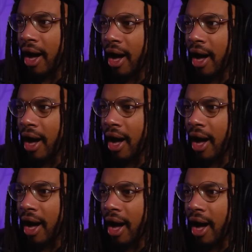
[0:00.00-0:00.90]

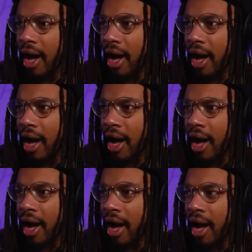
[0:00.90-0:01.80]

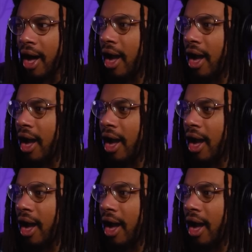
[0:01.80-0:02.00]
Nobody speaks.